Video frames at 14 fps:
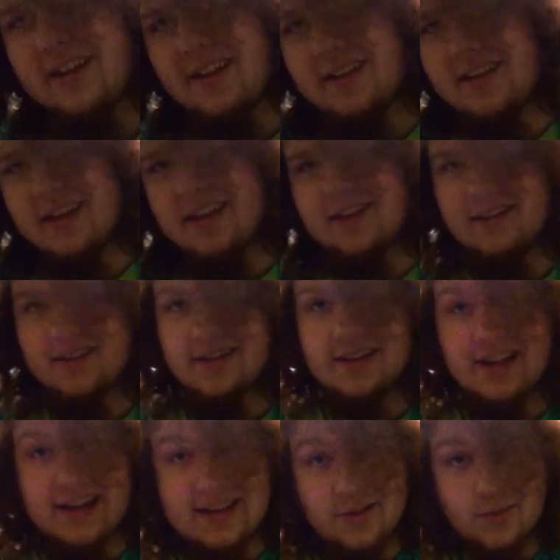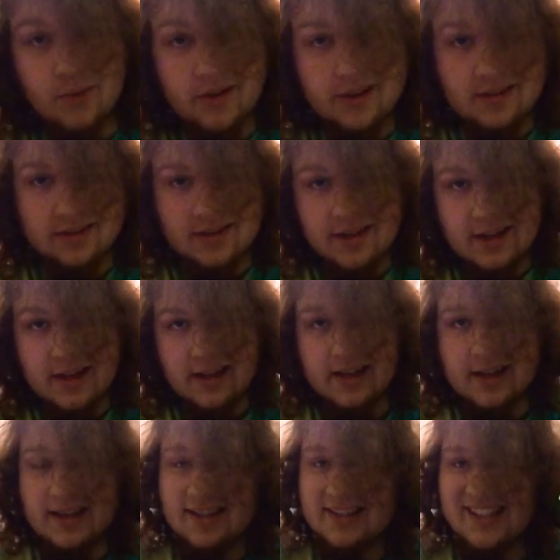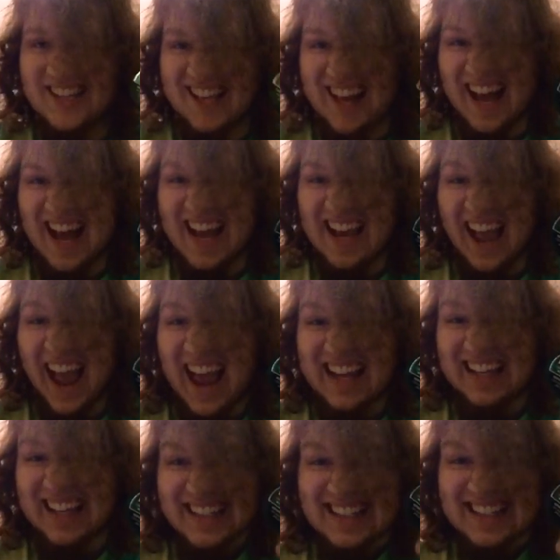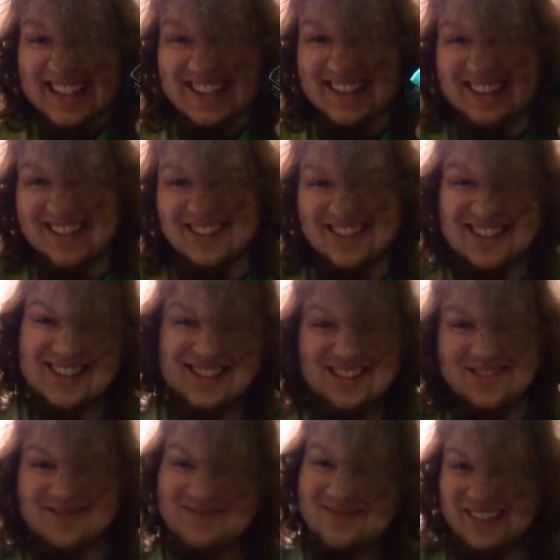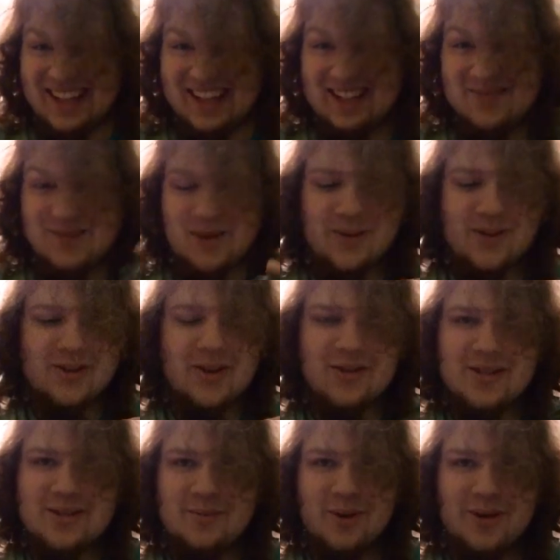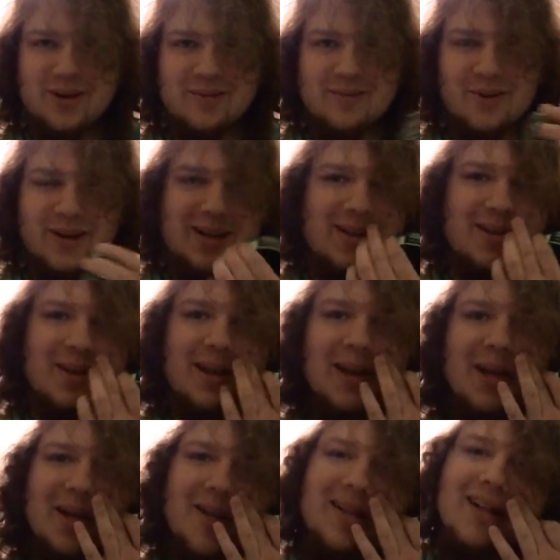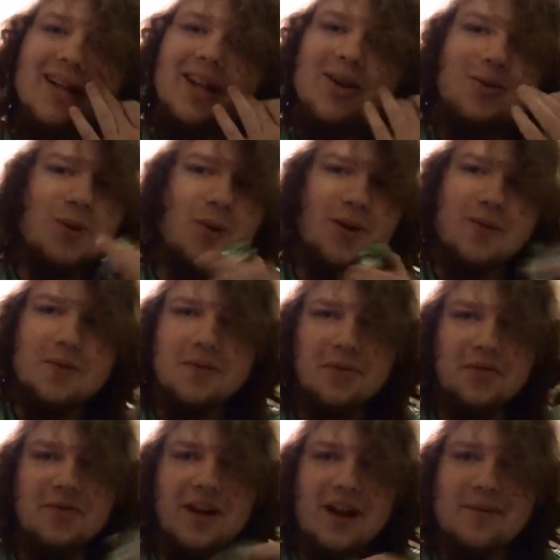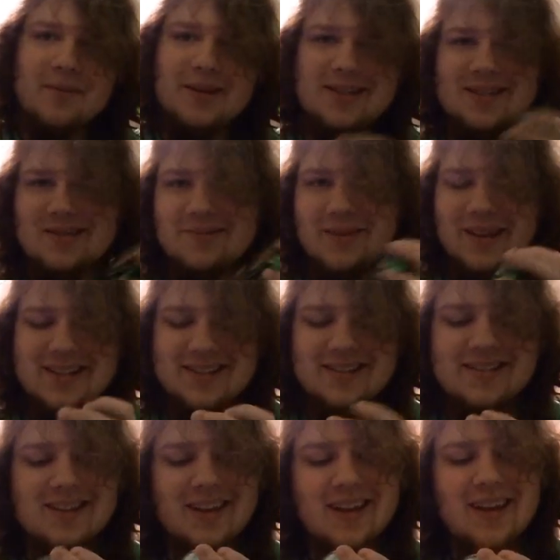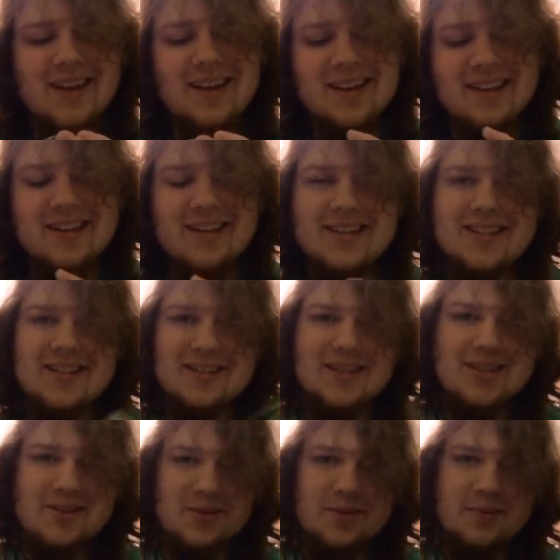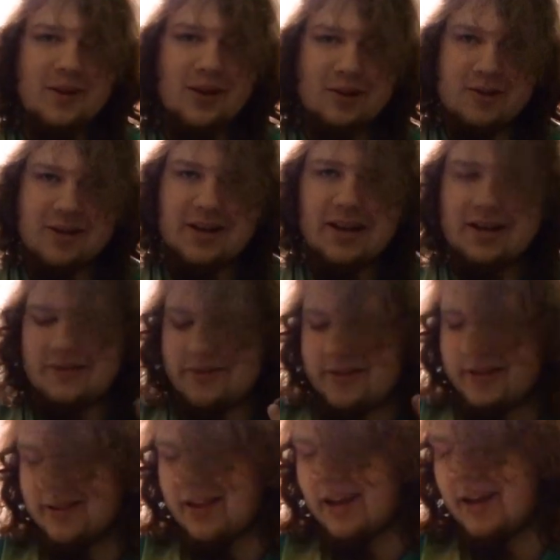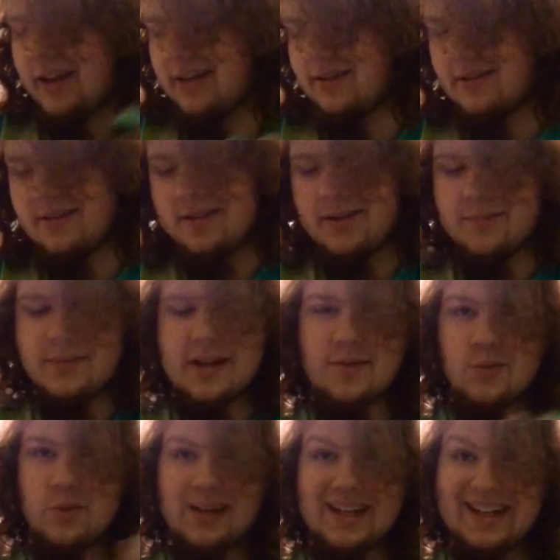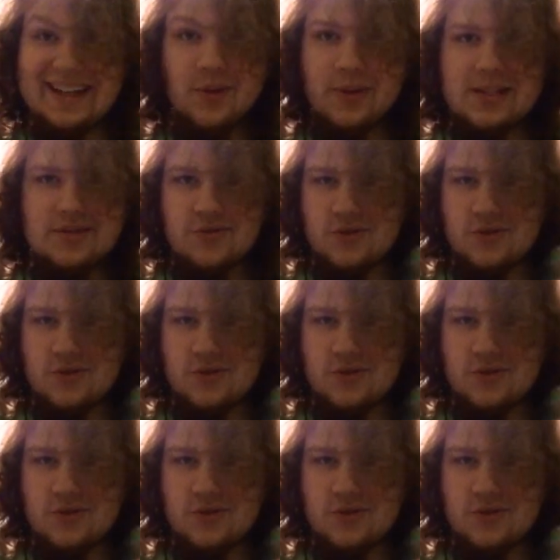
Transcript: And then the 9th one is Kayak, which is, I guess, pretty known as a bargain brand. You get like a roll of them for $5 in places. This was $1.39 for this can, made in Wheeling, West